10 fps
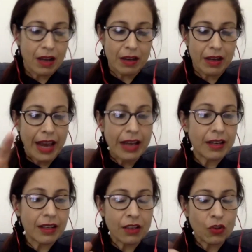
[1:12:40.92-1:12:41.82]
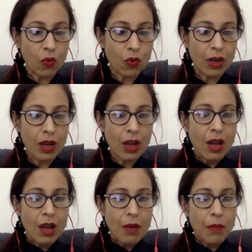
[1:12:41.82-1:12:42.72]
enter this whole
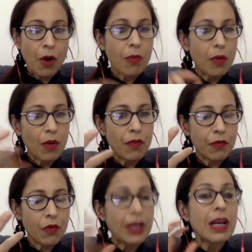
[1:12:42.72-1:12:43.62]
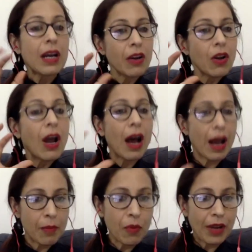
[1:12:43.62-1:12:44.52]
problem of going on a
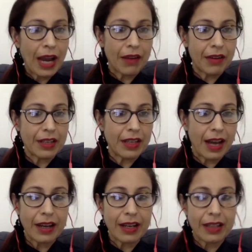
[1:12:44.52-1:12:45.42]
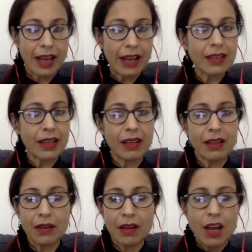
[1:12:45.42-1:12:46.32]
hypocaloric diet. And that's
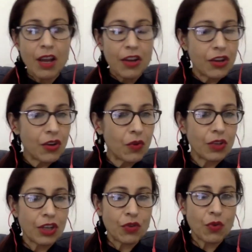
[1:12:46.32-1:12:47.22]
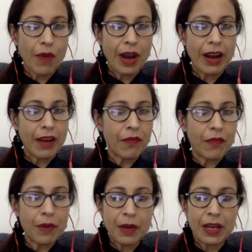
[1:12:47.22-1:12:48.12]
another huge issue where
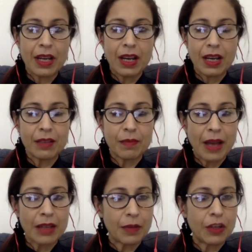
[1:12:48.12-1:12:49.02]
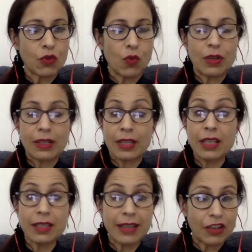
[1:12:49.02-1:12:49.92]
everybody has been told
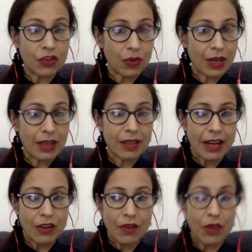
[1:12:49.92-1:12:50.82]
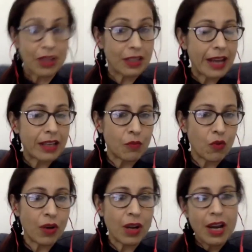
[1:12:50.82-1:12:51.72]
since centuries that you have to exercise
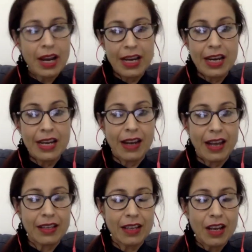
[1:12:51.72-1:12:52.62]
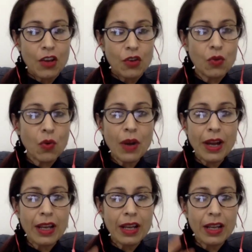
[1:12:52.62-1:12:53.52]
more, eat less. So
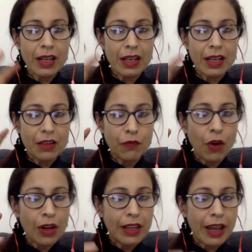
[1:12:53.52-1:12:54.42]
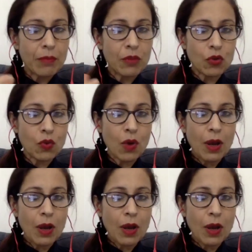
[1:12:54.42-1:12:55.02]
for them to